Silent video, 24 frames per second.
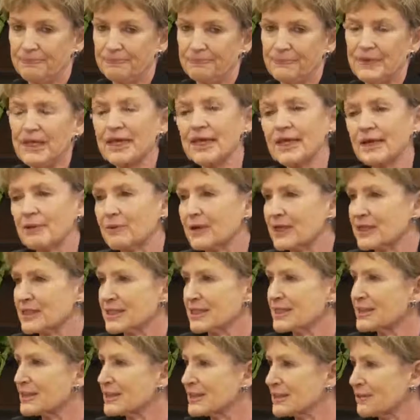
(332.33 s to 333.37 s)
Any
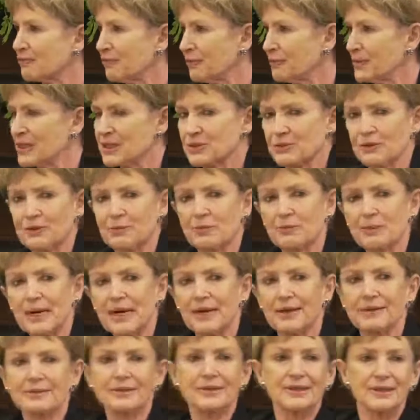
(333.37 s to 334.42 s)
questions from this group
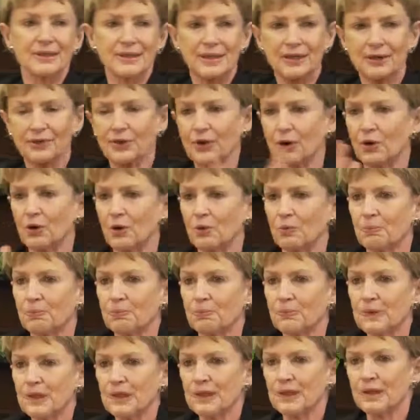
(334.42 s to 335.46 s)
about, the whole
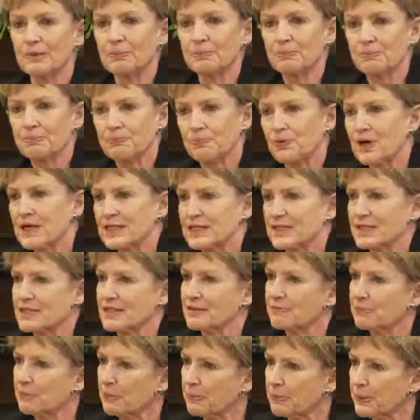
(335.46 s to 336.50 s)
process
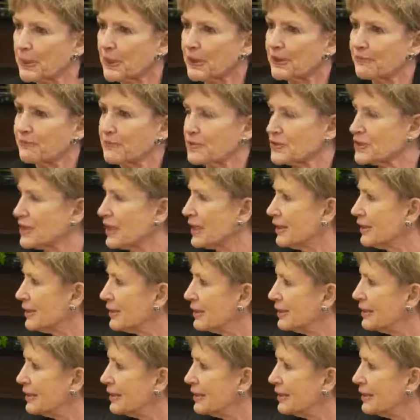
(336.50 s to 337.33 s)
of preparing for sale?